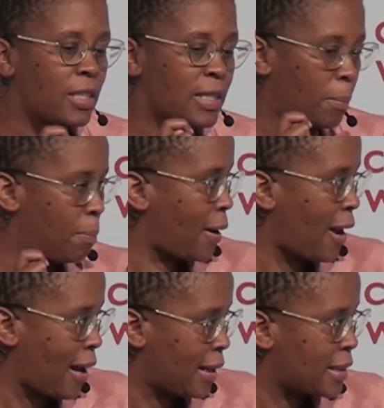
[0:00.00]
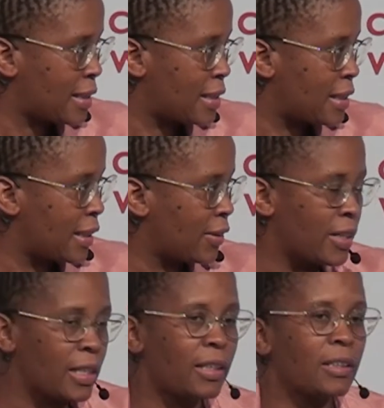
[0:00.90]
supplies
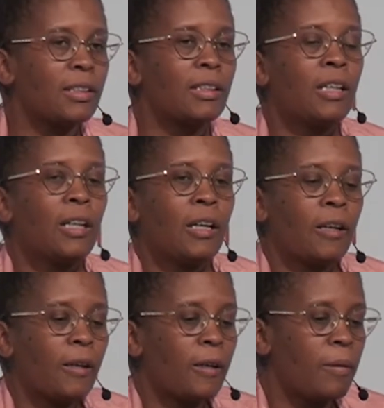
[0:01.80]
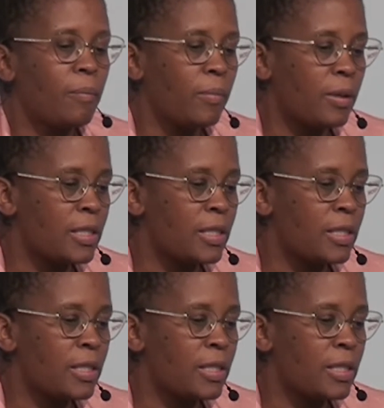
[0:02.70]
critical um,